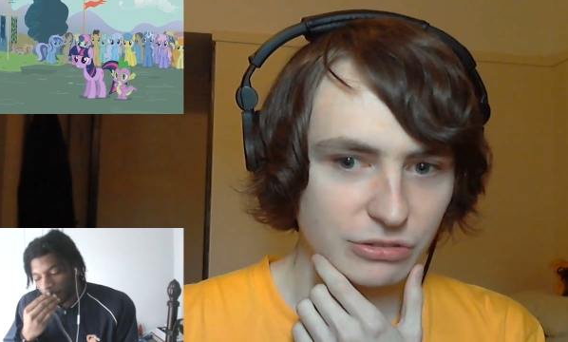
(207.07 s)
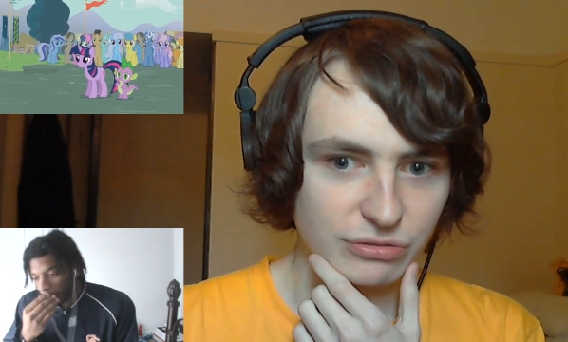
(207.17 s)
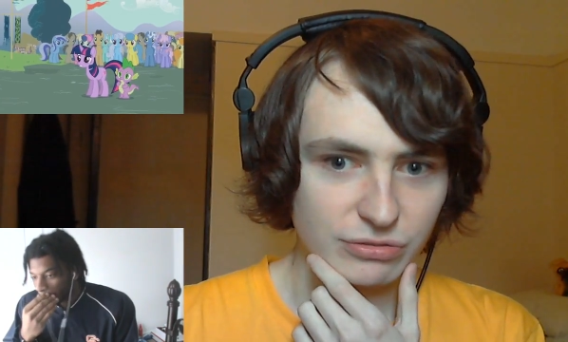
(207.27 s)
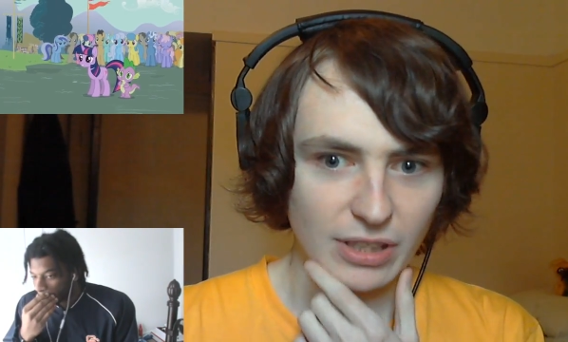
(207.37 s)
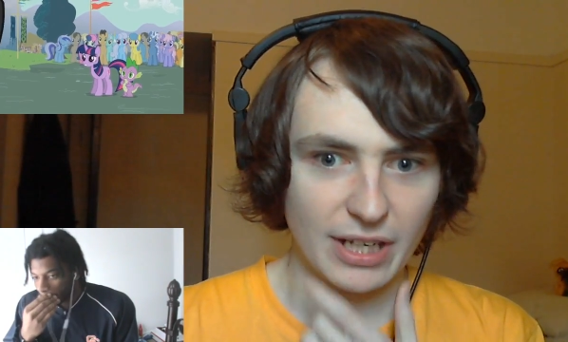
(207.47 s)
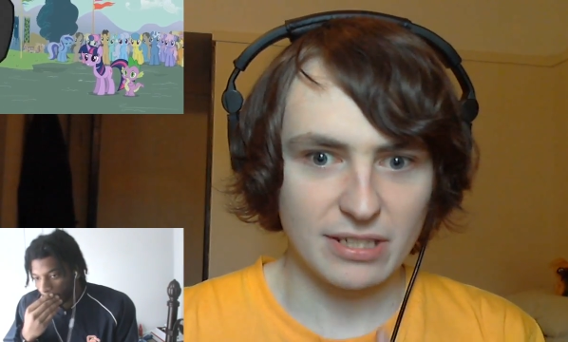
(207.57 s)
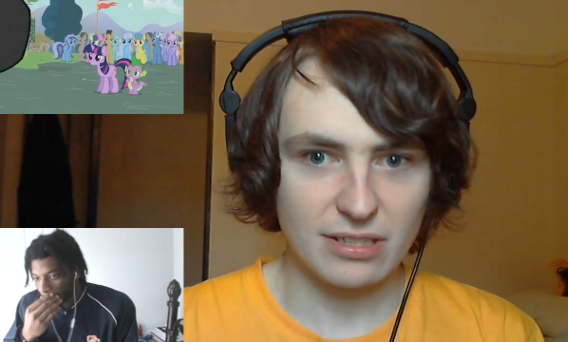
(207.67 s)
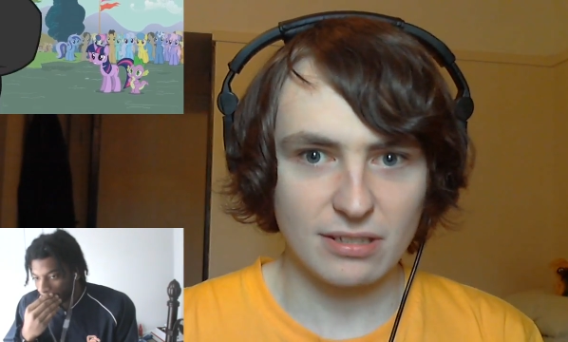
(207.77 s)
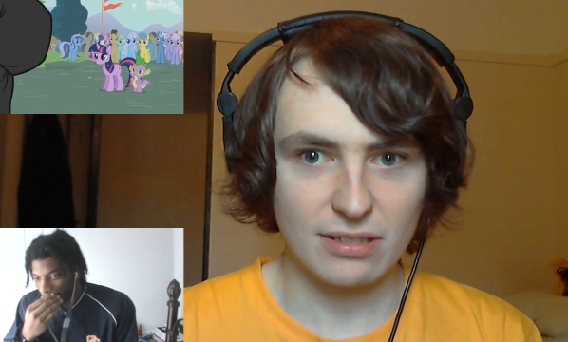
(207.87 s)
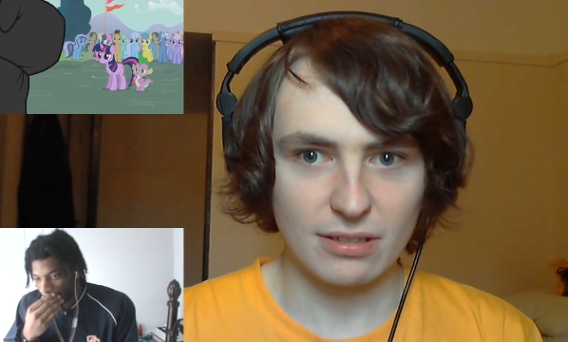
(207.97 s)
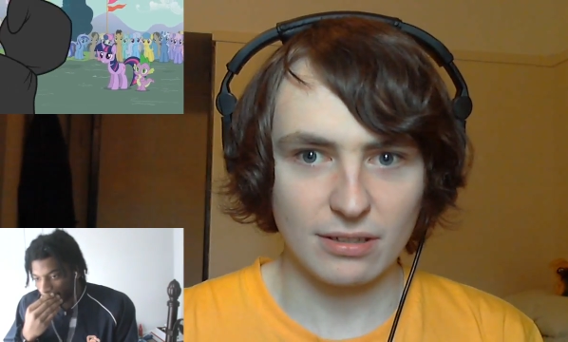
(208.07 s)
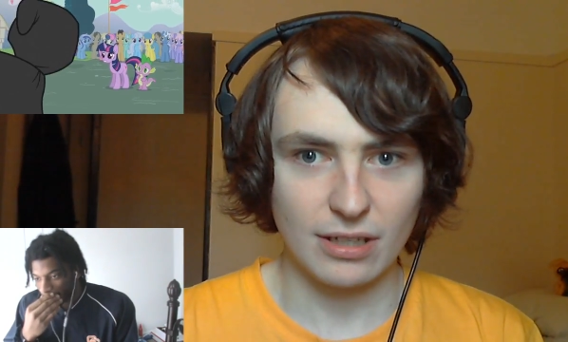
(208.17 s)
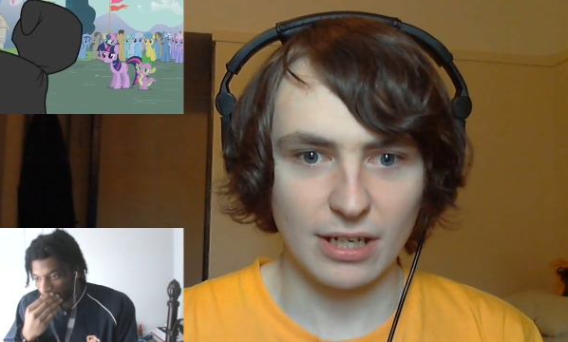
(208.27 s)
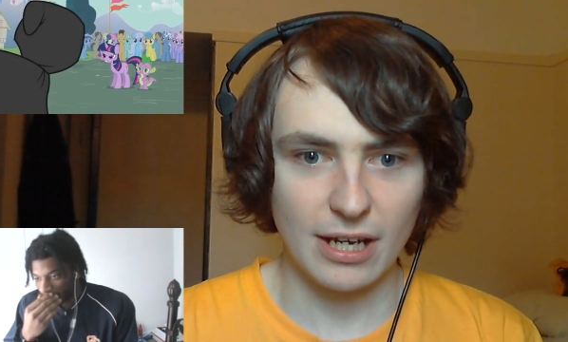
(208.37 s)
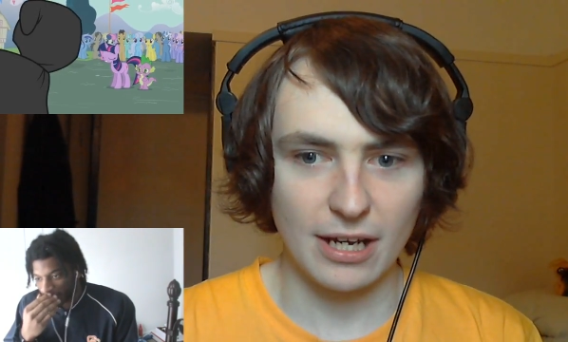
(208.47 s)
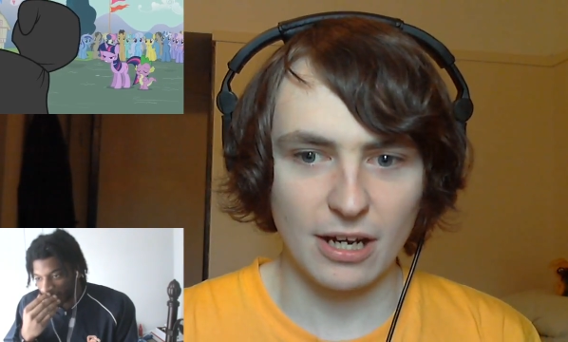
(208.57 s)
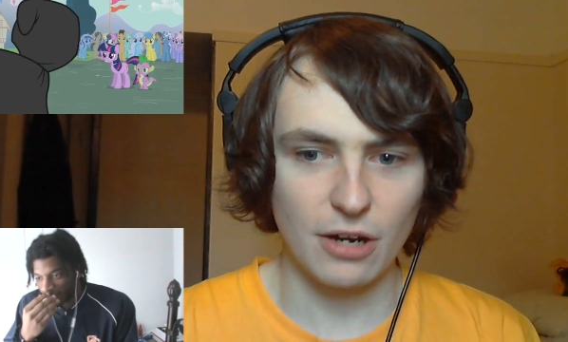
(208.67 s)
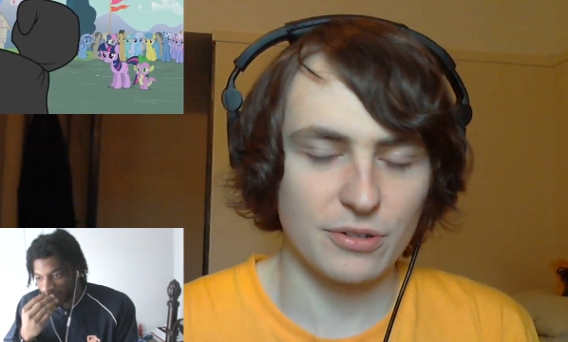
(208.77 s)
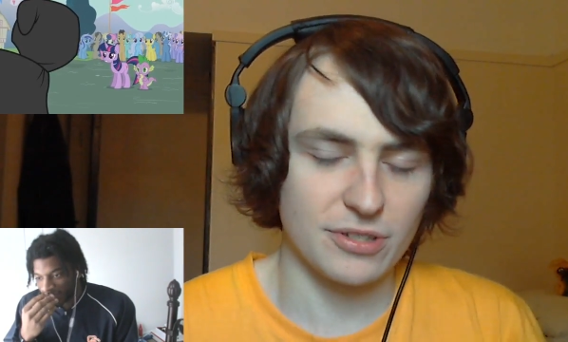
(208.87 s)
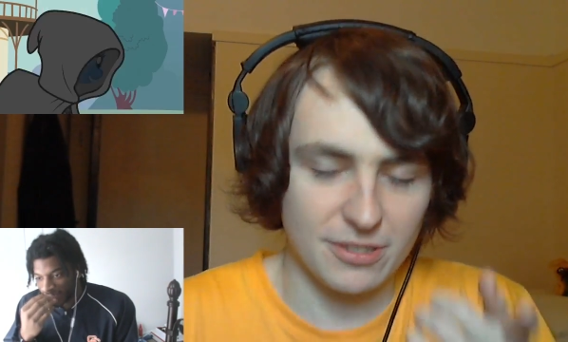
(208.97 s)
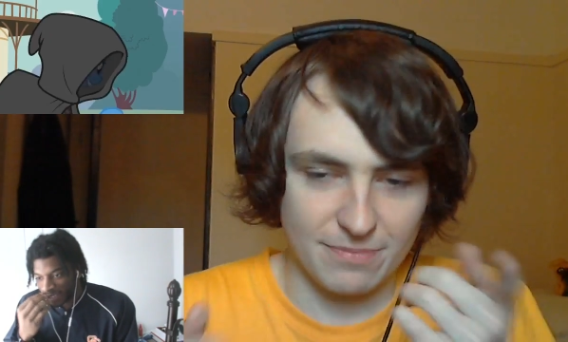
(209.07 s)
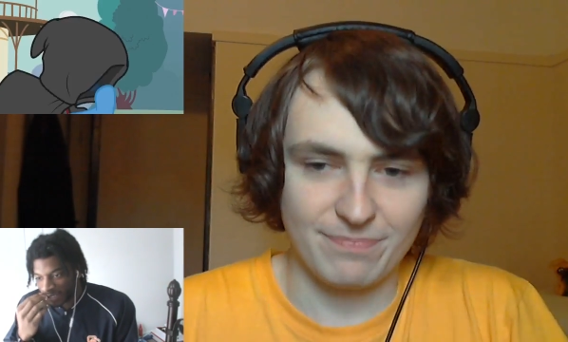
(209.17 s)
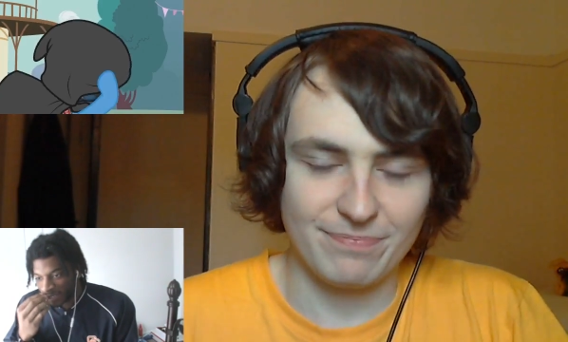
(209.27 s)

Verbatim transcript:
Speaker 1: Christ. Uh, oh, it's...